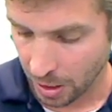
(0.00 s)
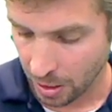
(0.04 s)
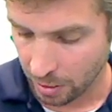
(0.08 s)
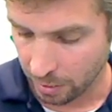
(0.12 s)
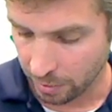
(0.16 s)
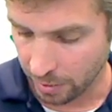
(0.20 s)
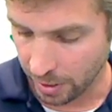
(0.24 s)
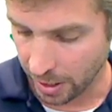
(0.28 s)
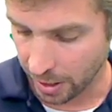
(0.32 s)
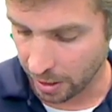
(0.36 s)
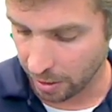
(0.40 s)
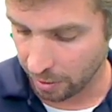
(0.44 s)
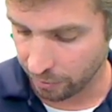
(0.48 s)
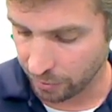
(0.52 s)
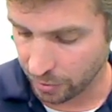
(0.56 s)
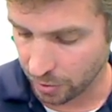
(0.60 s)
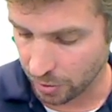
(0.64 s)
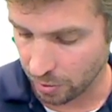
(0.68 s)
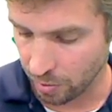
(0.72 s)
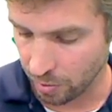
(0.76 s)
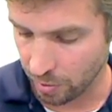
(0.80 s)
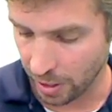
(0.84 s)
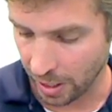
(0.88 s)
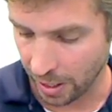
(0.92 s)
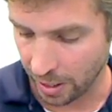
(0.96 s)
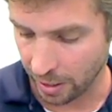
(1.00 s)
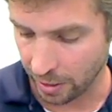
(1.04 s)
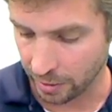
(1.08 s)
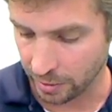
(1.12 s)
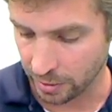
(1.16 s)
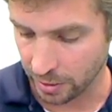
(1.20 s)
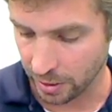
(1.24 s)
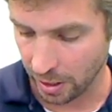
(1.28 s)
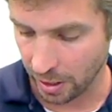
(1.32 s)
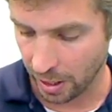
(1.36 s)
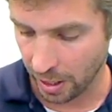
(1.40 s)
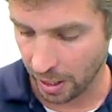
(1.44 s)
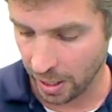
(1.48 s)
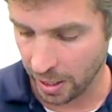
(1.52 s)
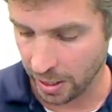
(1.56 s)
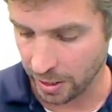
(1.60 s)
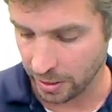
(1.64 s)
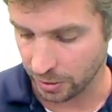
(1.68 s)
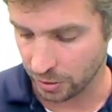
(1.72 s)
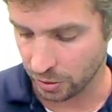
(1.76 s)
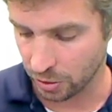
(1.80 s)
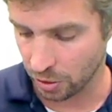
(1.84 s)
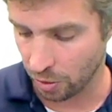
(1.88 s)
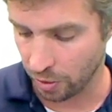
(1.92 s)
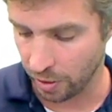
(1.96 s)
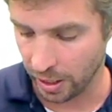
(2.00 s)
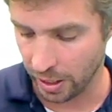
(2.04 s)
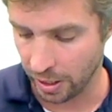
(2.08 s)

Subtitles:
Negative 2 and 8. So